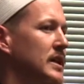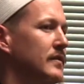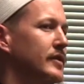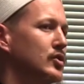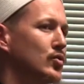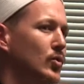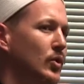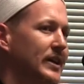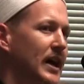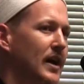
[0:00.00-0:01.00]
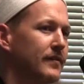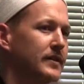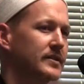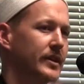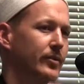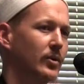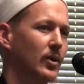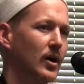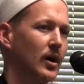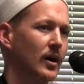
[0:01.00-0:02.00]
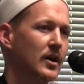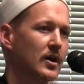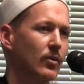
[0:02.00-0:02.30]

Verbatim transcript: individual ruling of the sacred law,